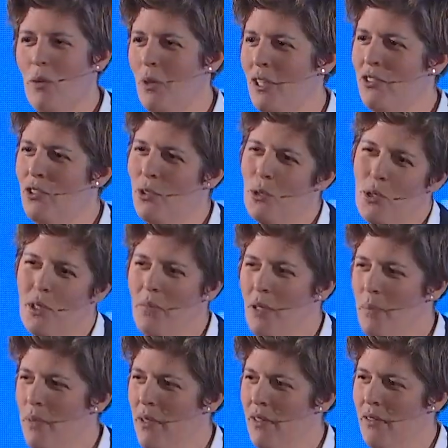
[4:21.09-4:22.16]
the ones who treat
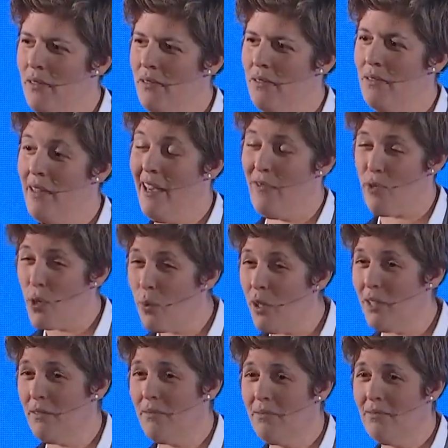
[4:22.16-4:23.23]
people,
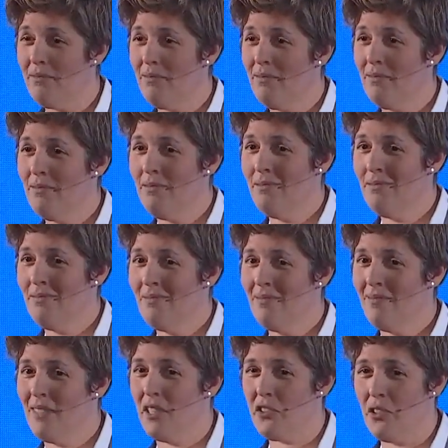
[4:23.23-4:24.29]
everyone,
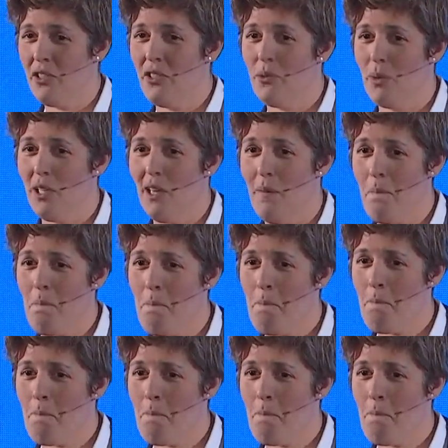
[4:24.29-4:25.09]
as good as we can?